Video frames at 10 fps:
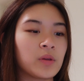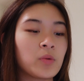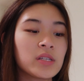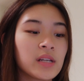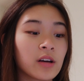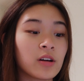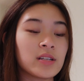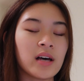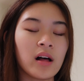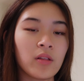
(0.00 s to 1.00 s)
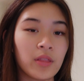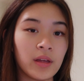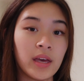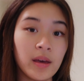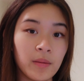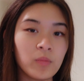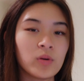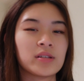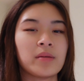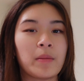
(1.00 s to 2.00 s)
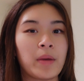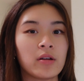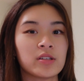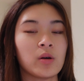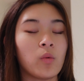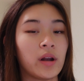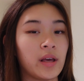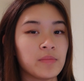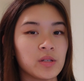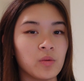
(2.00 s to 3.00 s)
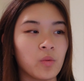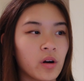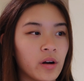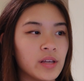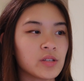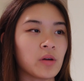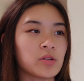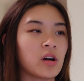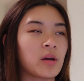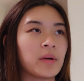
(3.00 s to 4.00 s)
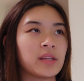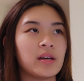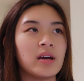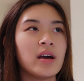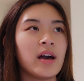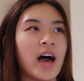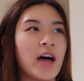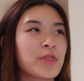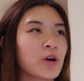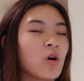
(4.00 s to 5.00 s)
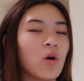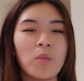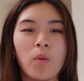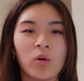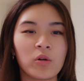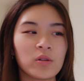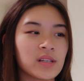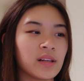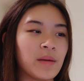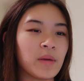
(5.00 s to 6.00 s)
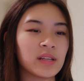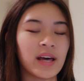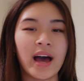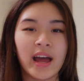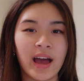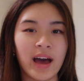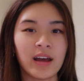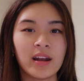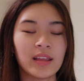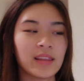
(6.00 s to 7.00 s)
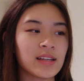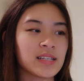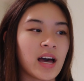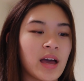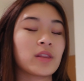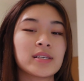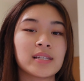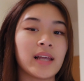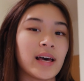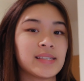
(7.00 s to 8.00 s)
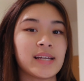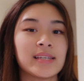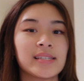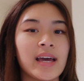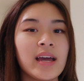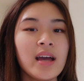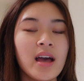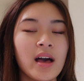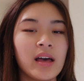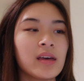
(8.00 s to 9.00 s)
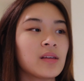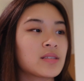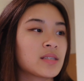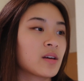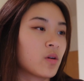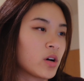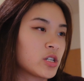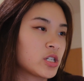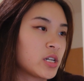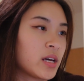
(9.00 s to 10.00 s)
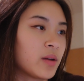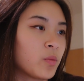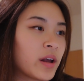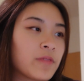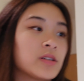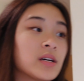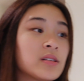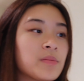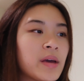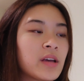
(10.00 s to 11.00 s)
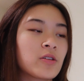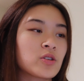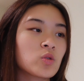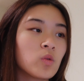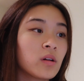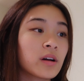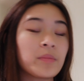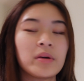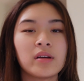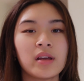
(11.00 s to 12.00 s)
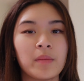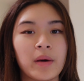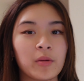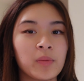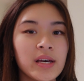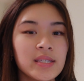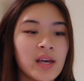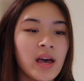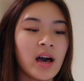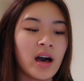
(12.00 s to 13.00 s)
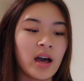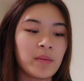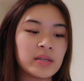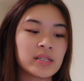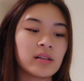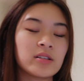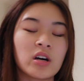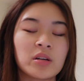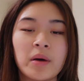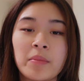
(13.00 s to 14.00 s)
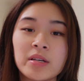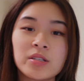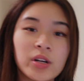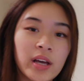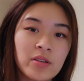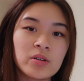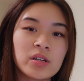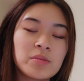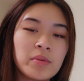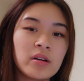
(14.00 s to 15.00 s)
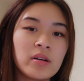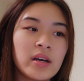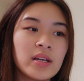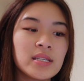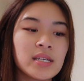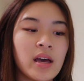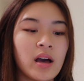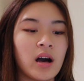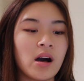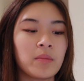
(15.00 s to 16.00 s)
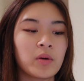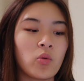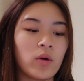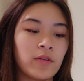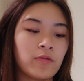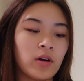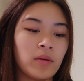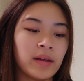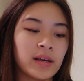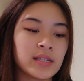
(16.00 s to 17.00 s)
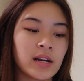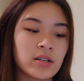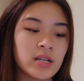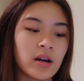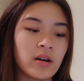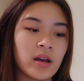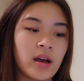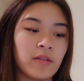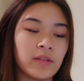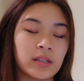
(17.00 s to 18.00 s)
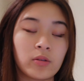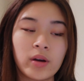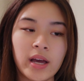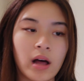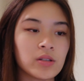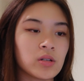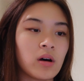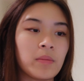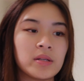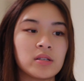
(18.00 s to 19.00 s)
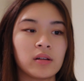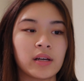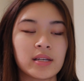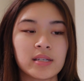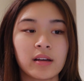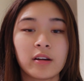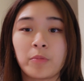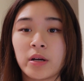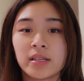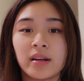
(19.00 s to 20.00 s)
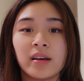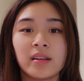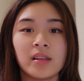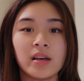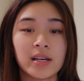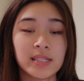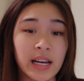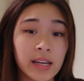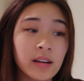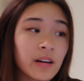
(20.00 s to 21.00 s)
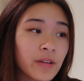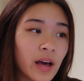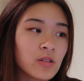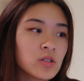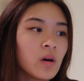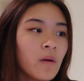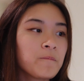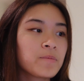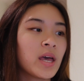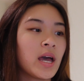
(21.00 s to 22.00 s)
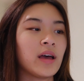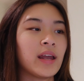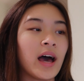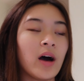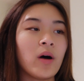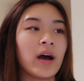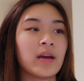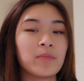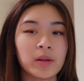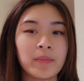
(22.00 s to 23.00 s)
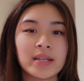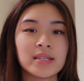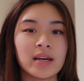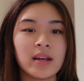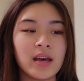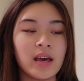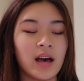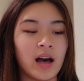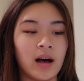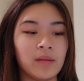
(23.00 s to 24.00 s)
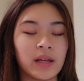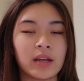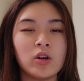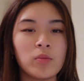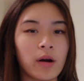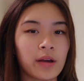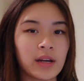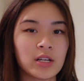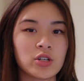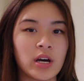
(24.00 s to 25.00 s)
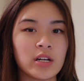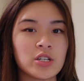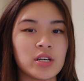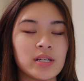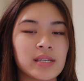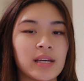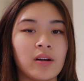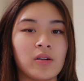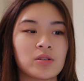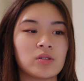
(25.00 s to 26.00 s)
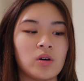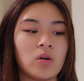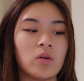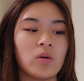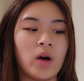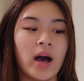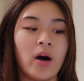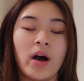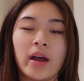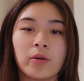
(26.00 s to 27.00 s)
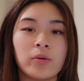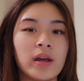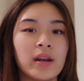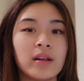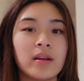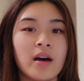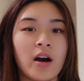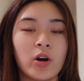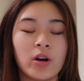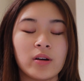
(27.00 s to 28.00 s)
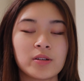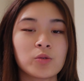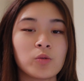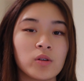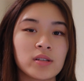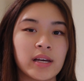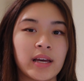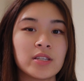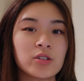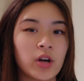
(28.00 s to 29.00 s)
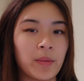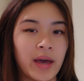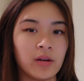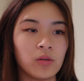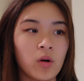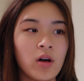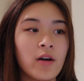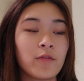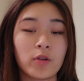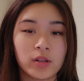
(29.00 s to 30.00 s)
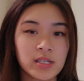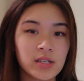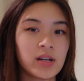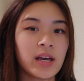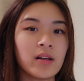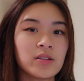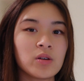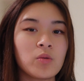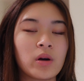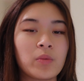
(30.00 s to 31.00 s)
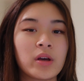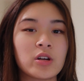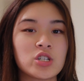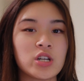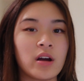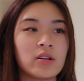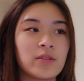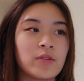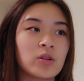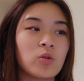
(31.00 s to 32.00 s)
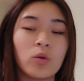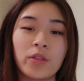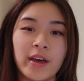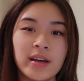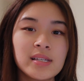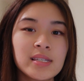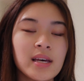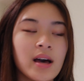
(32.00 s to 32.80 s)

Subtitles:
The reason I couldn't tell him was that my parents didn't want him to worry. So I was talking about the ethical, moral dilemma that I had at that time. This last essay, it's the question, what have you done to make your school or community a better place? I basically talked about my student council experience, going from like secretary of like the grade council up until like executive president in the executive council, and how I implemented like new marketing strategies, and also how I created our school's like Instagram handle for the student council where we could share different cool things.